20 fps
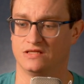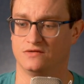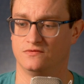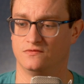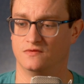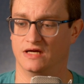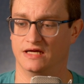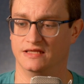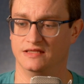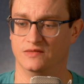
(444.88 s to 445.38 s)

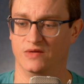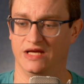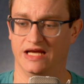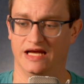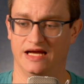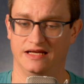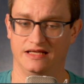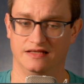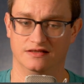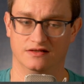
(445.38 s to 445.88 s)
And then we
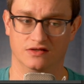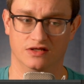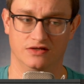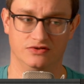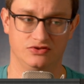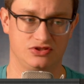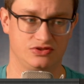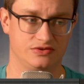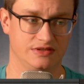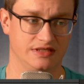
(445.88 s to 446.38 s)
add in the low
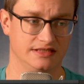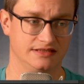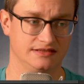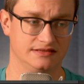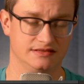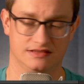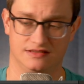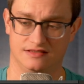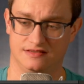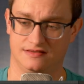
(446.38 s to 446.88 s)

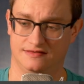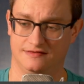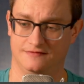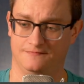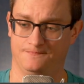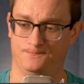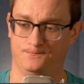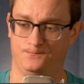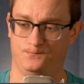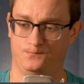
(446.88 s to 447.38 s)
strings
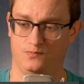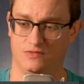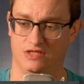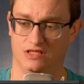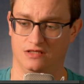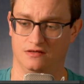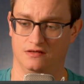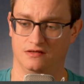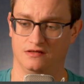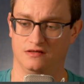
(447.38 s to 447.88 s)

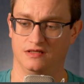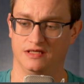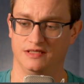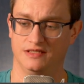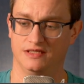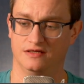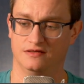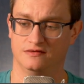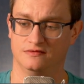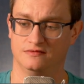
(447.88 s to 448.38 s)
on
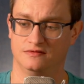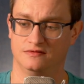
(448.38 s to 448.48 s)
Colegno.